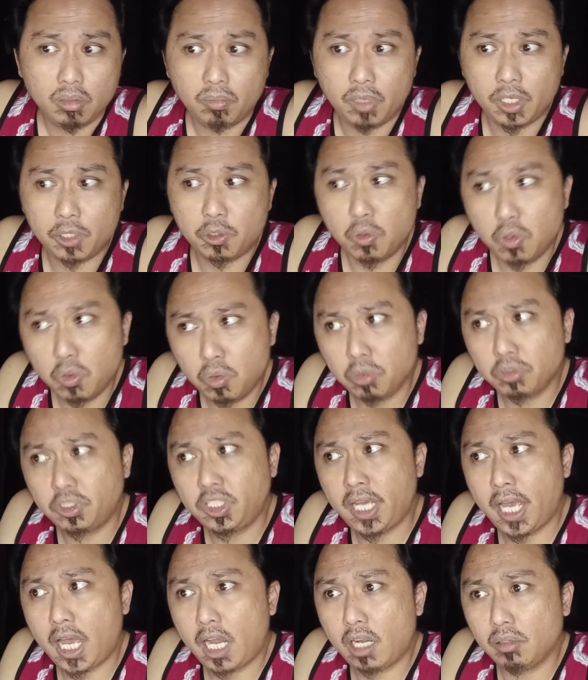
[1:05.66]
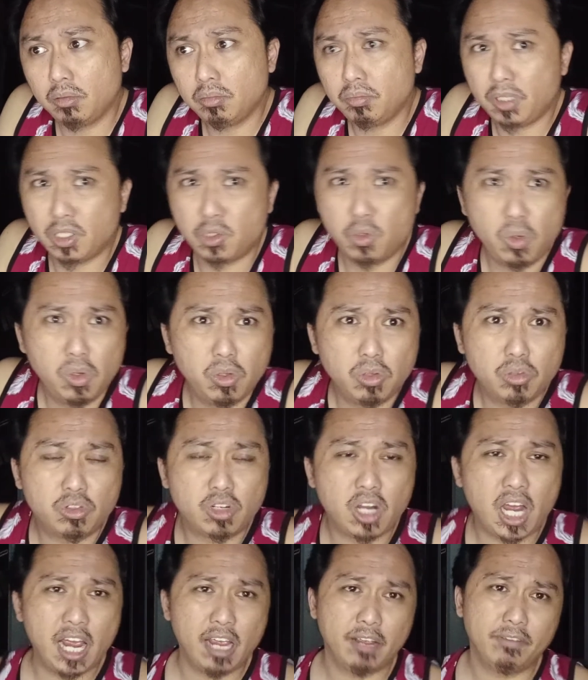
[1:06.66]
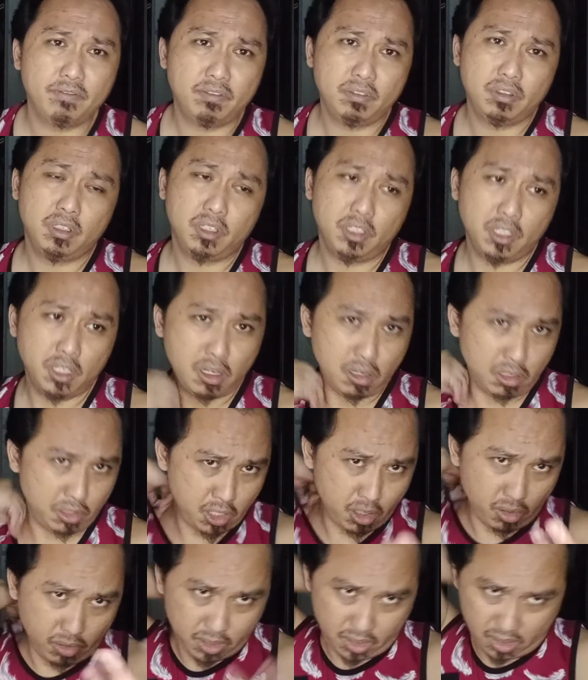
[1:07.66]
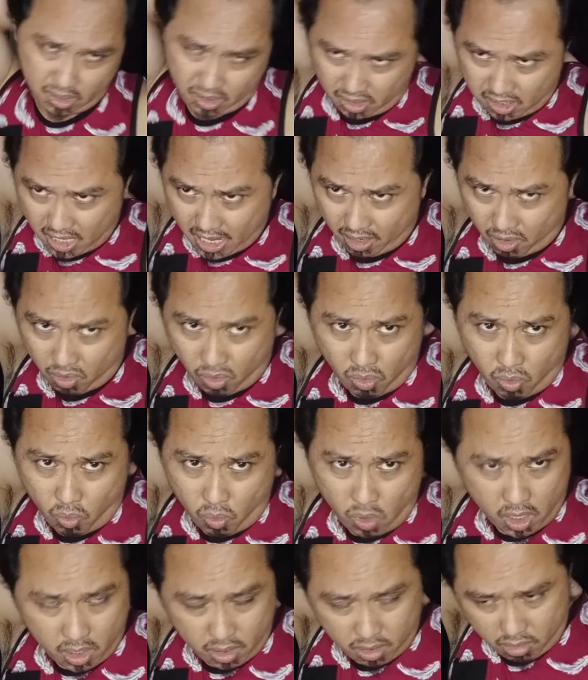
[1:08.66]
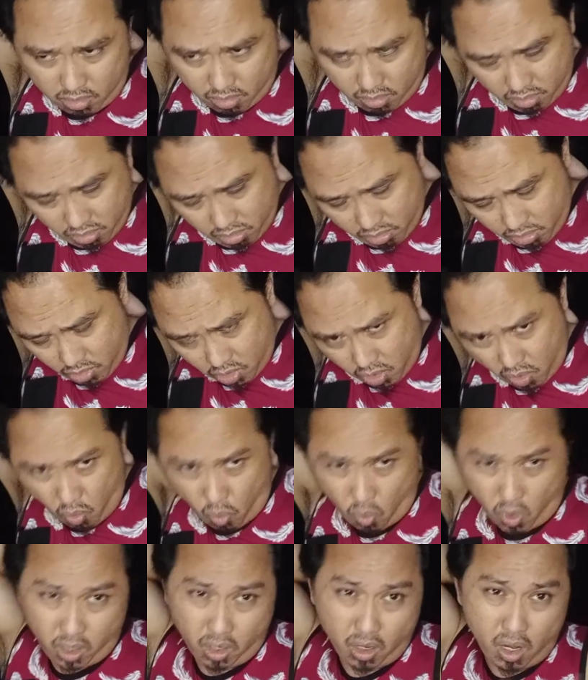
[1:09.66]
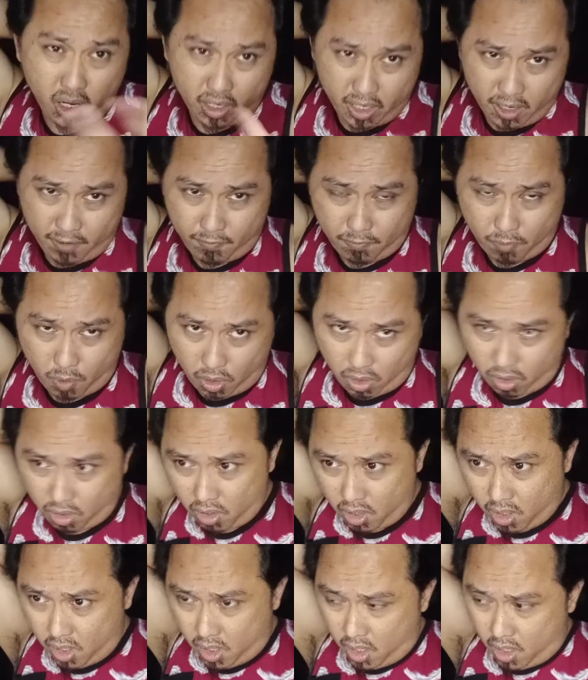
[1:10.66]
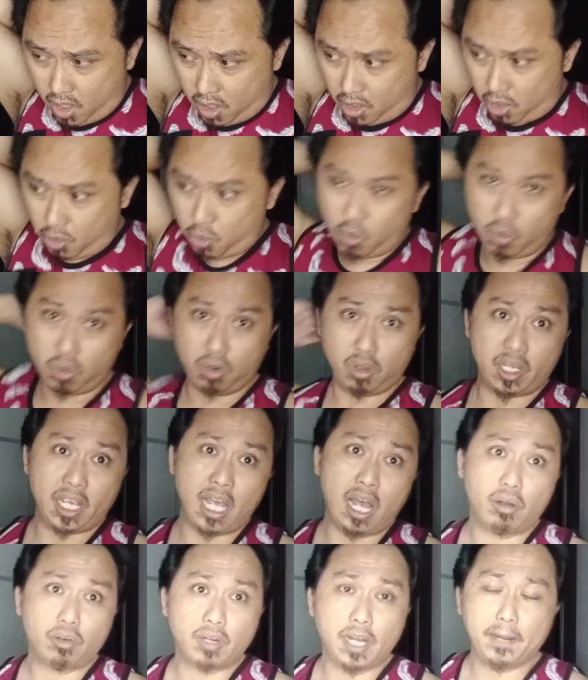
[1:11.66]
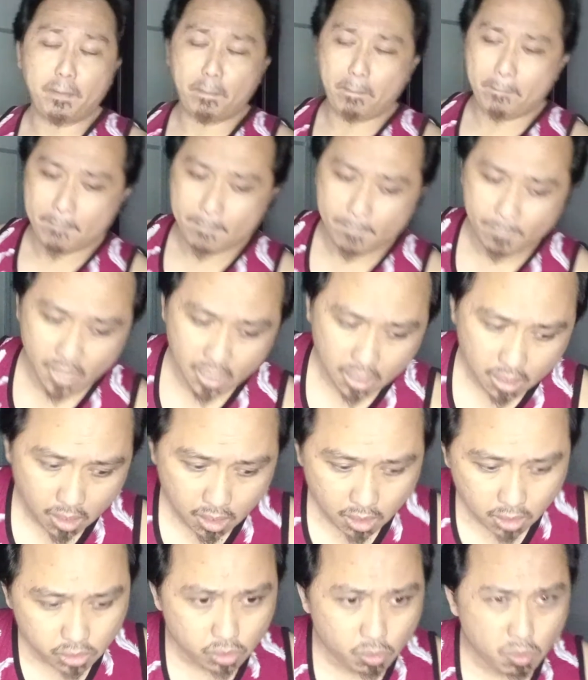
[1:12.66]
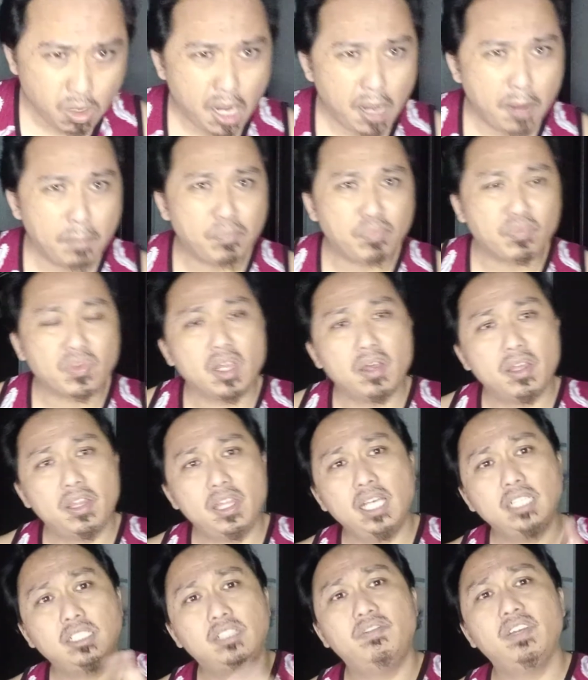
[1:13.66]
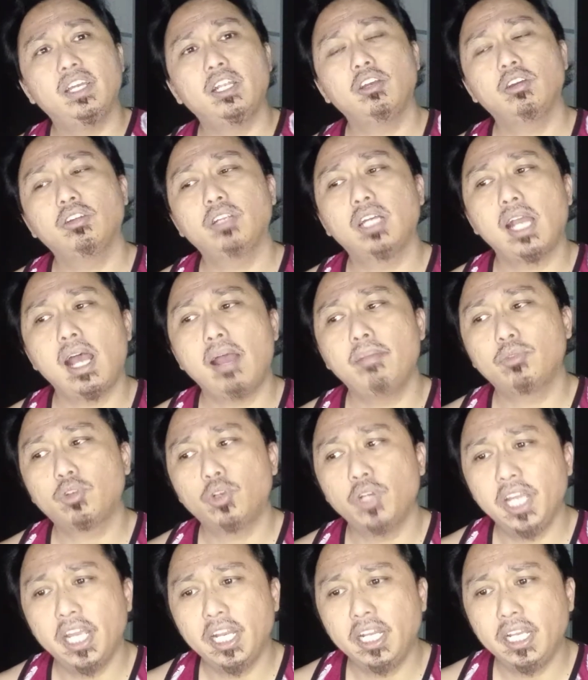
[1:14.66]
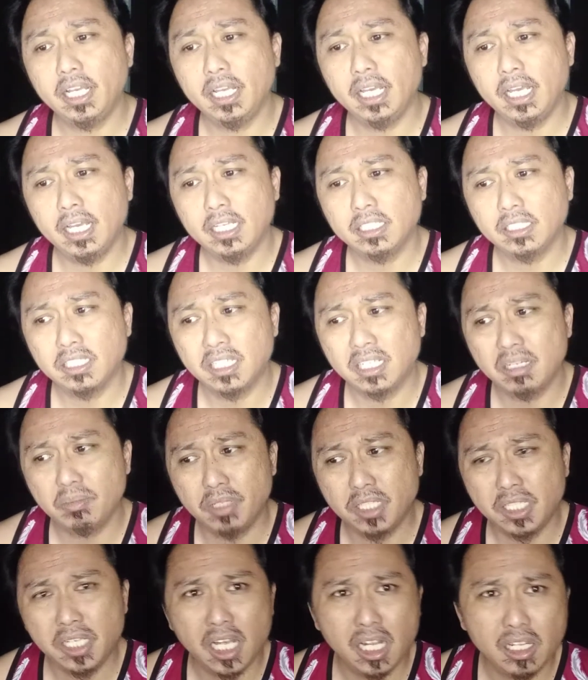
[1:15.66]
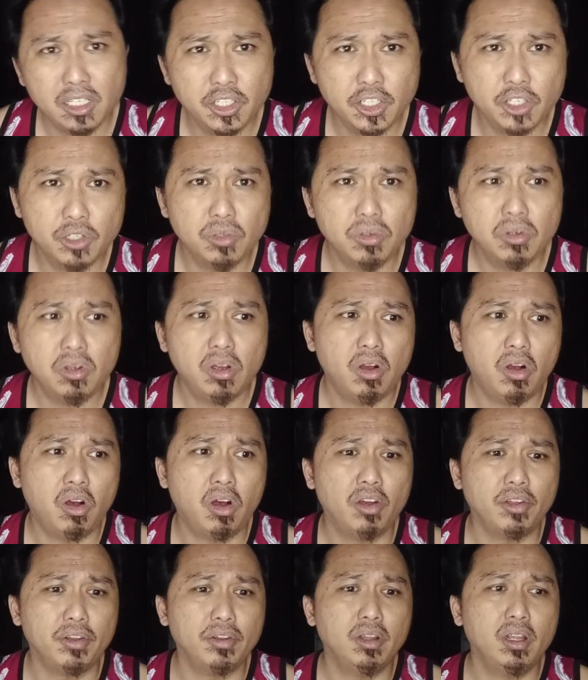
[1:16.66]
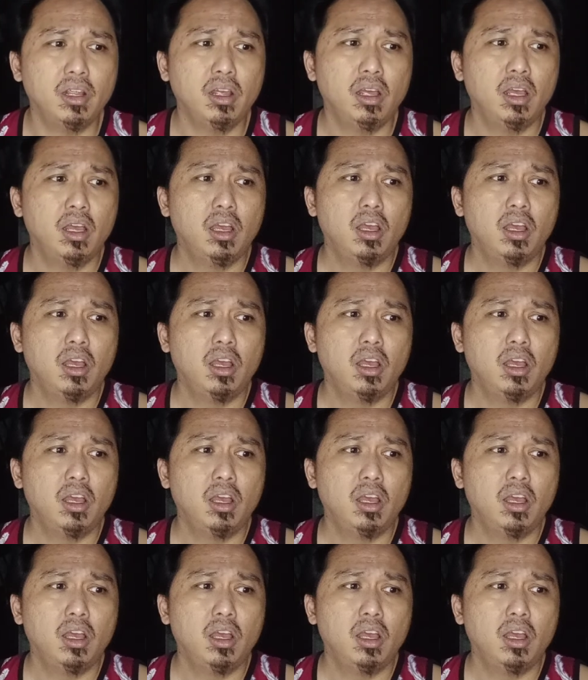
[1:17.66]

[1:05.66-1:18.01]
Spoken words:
my Google channel, my Google Drive. It's like one login for the Google account, right? So this video that I'm creating is gonna be telling you on